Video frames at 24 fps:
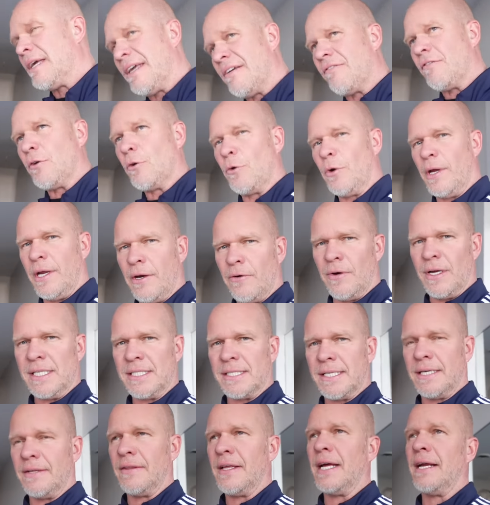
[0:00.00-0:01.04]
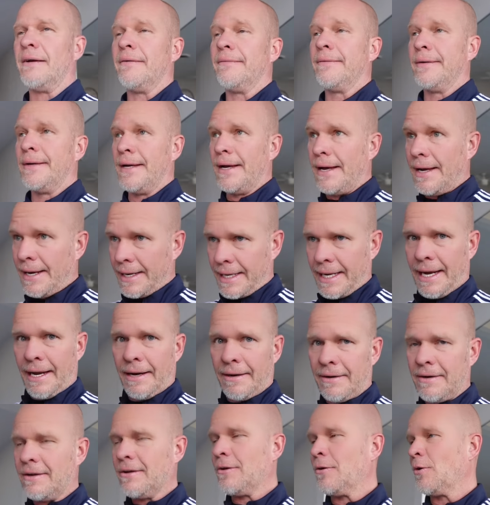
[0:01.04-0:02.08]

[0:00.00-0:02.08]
If you're interested in that, again,